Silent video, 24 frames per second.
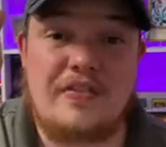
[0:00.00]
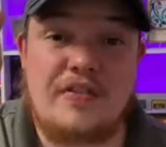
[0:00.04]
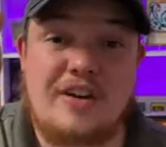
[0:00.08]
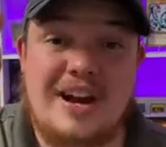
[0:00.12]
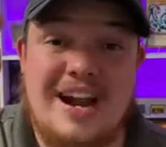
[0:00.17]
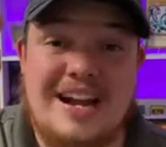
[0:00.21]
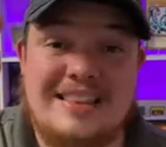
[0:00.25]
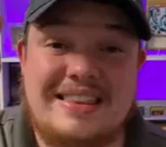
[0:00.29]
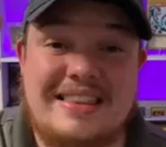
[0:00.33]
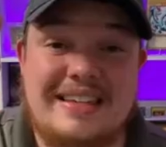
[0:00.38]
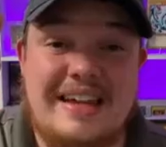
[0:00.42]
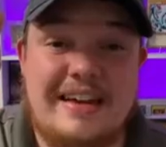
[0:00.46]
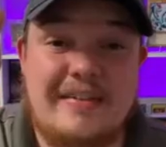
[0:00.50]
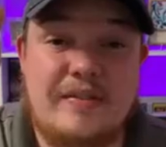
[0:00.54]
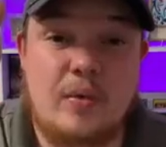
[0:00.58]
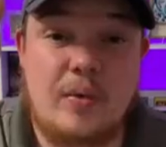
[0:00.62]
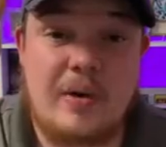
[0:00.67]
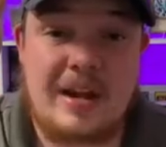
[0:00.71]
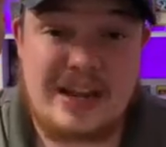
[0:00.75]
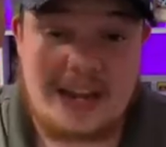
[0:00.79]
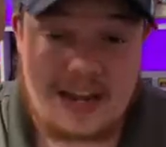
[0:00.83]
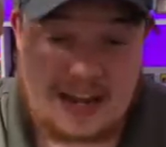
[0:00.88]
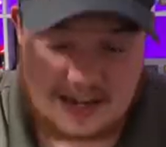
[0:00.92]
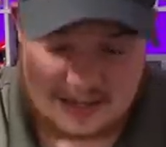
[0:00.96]
forgot the
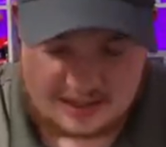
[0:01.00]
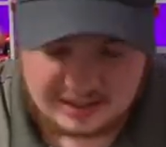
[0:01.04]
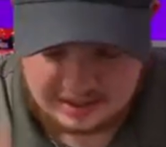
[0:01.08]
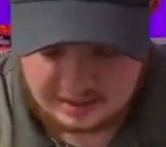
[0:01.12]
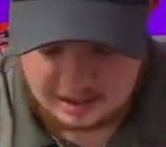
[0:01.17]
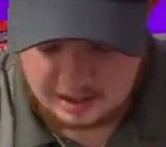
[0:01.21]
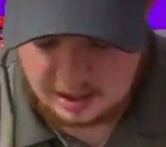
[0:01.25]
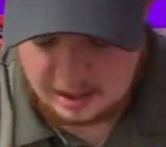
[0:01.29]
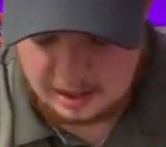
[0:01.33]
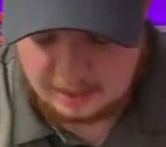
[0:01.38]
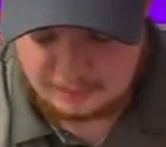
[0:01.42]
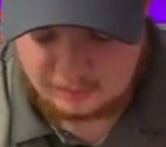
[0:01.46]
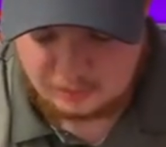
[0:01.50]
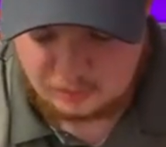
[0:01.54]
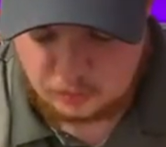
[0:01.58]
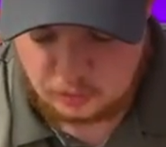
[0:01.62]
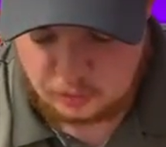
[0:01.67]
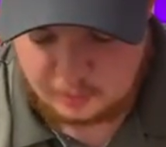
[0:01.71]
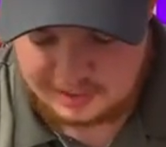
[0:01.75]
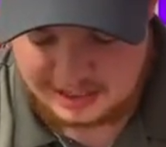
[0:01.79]
giveaway guys before